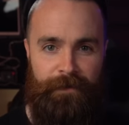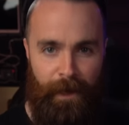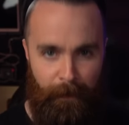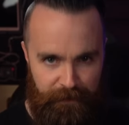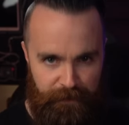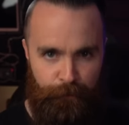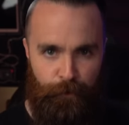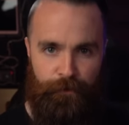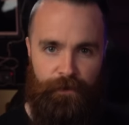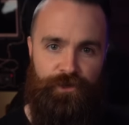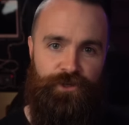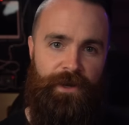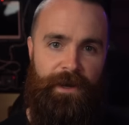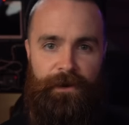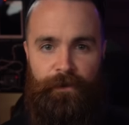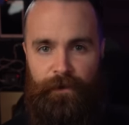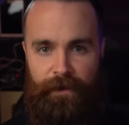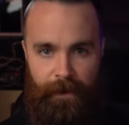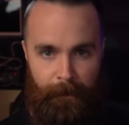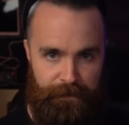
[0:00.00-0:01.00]
Help support the
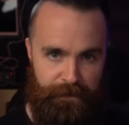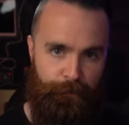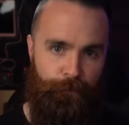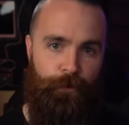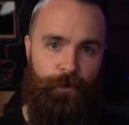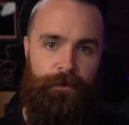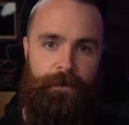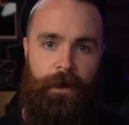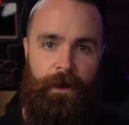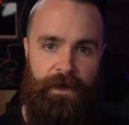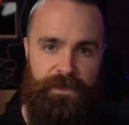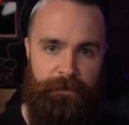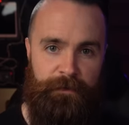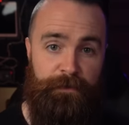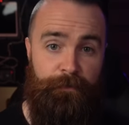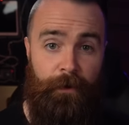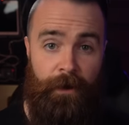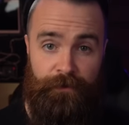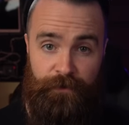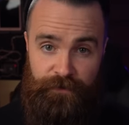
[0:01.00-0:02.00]
channel and help support awesome
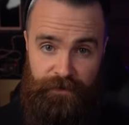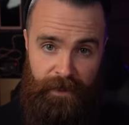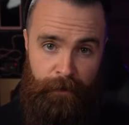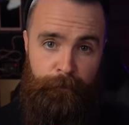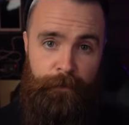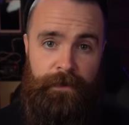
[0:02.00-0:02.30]
sponsors like